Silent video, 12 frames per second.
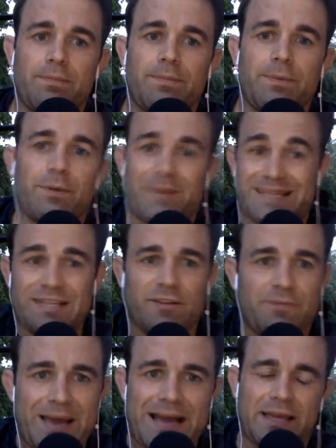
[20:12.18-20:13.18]
pull myself
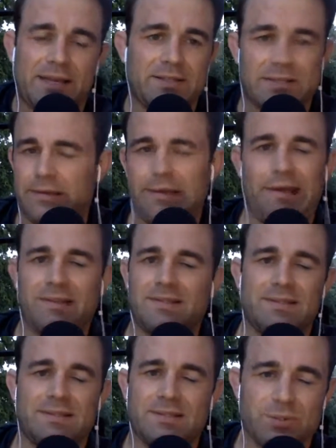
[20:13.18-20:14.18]
back in and say, nah, this
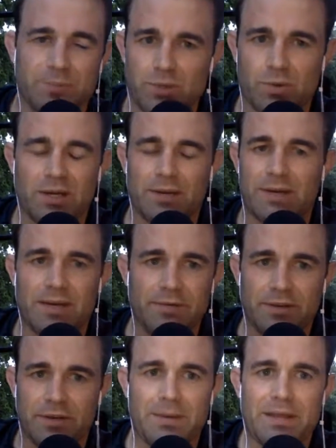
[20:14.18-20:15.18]
is too much work. I'm not even
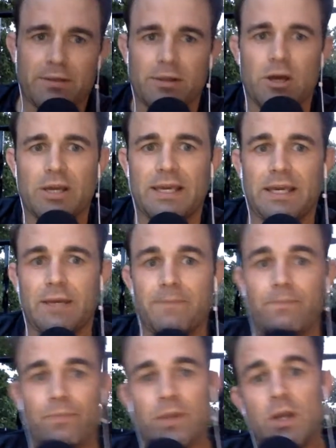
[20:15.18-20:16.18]
going to bother logging in.
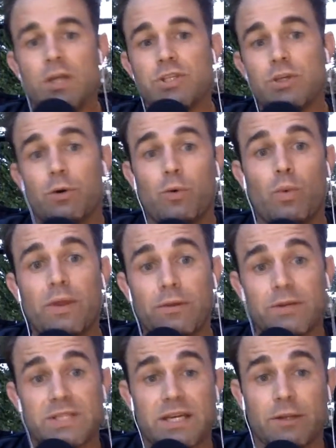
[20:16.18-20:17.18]
So whether
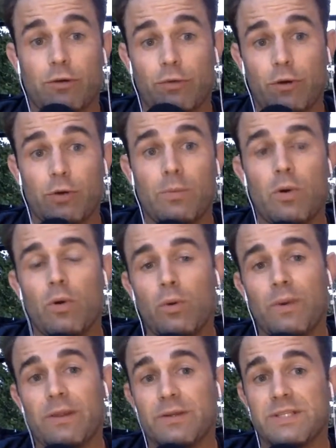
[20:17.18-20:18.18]
it's on Chrome or
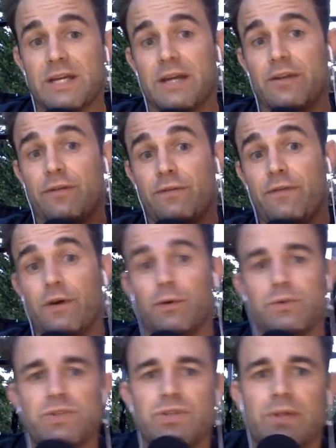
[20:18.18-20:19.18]
whether it's on your
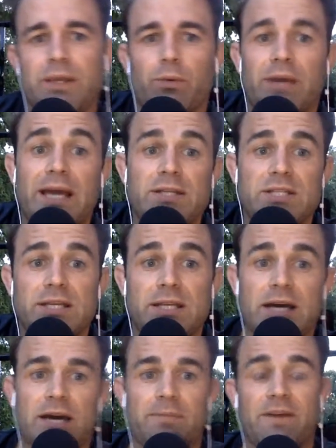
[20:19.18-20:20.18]
phone, so like what I did
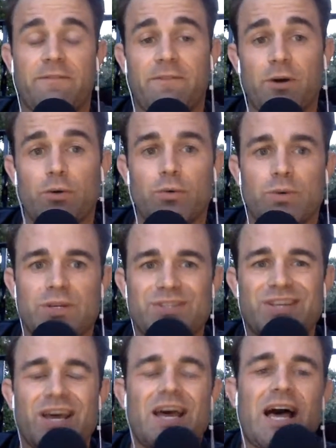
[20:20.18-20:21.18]
on my phone was
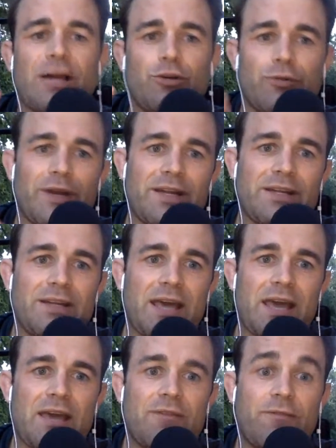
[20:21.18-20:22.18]
I created
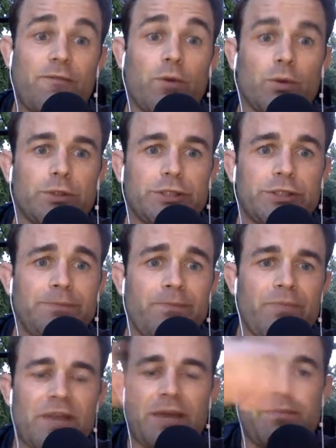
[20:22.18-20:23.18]
a folder
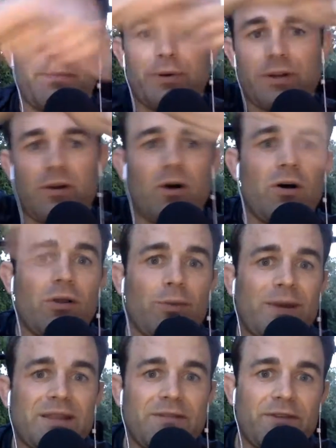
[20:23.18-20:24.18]
and put it all the
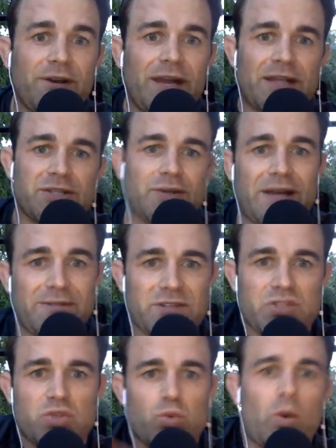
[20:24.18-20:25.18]
way at the very end. So I'd have to
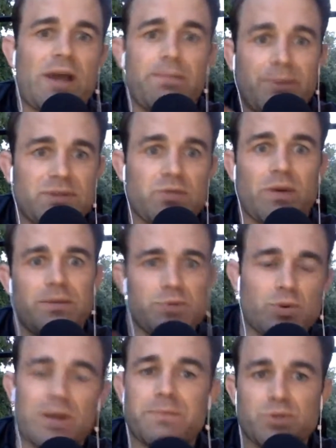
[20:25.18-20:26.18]
swipe
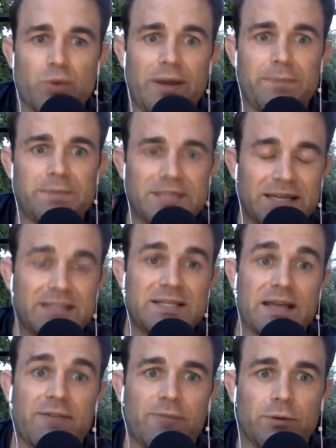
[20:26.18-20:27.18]
to get to
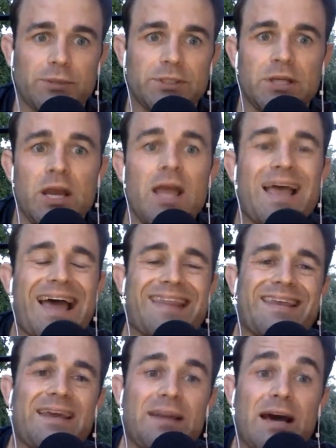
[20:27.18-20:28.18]
that folder. And
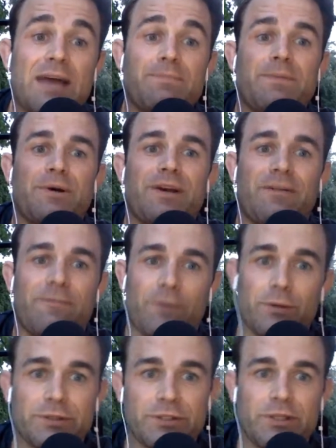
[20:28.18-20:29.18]
then I put a
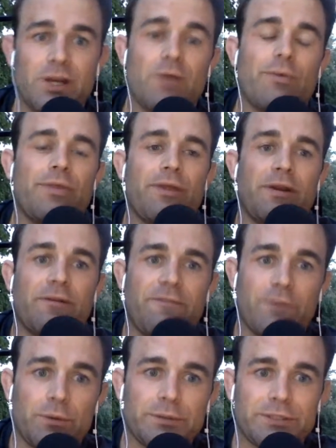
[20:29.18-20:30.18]
folder within a
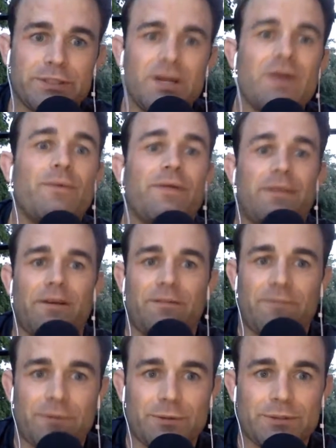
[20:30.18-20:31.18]
folder within a
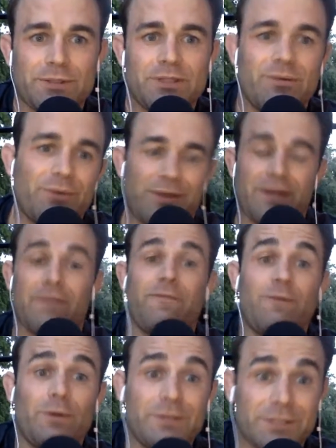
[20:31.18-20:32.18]
folder within a
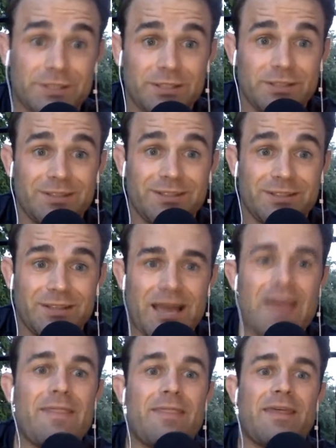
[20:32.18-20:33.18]
folder,
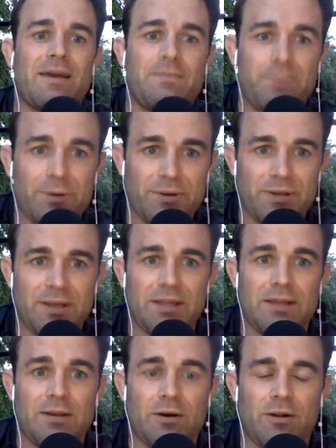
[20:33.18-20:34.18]
and then put
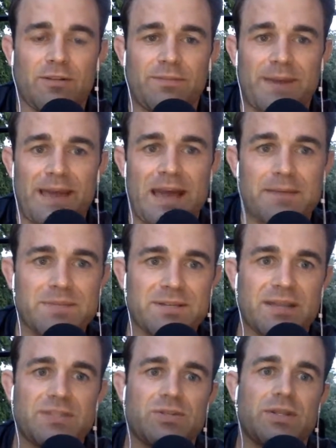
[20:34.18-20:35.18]
in all of my apps.
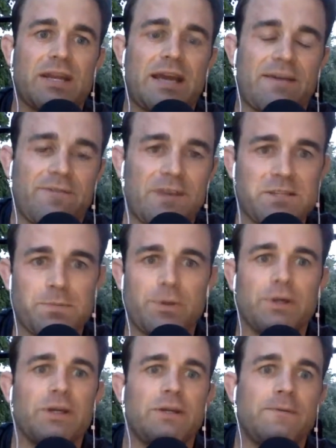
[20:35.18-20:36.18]
Like, so then I have
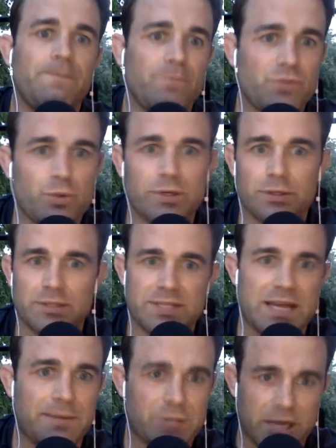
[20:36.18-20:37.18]
Facebook and Twitter and
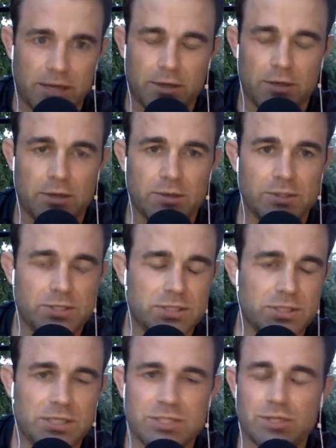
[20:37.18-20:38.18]
Snapchat and
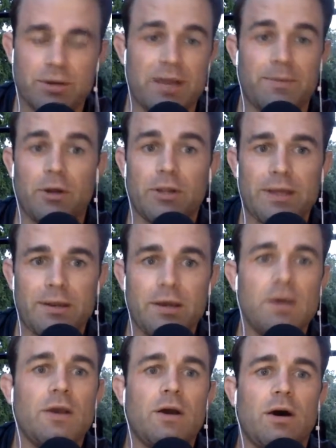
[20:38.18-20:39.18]
Instagram and all
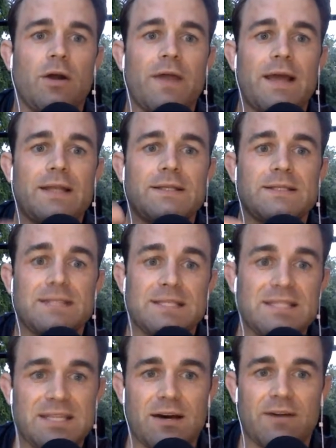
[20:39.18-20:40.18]
that
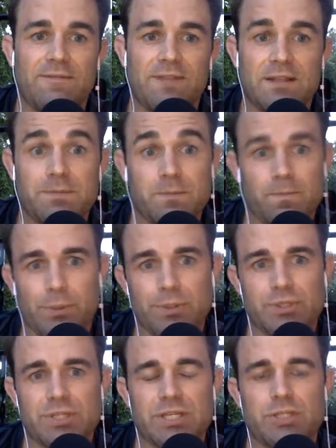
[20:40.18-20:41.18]
stuff that pulls
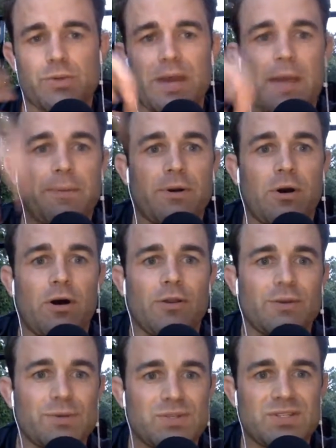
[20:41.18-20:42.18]
your attention away. I put all
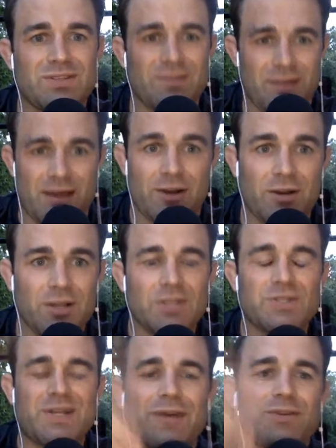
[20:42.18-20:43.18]
those there.
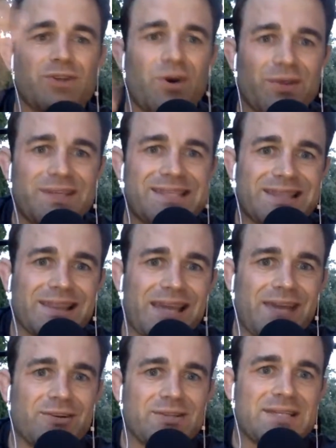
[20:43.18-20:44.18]
So there's all these
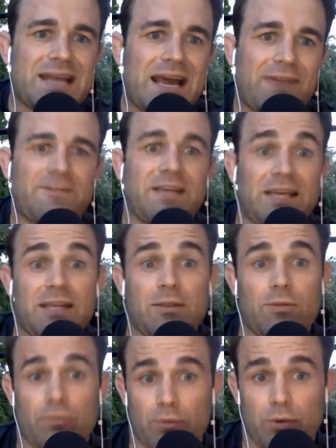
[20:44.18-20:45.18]
layers that I have to get
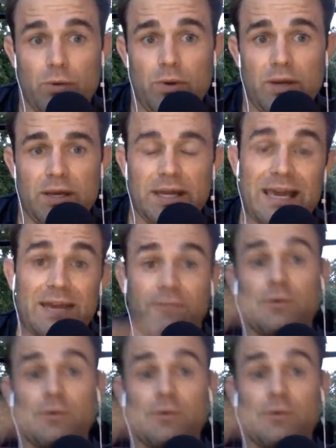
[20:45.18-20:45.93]
through. And again, if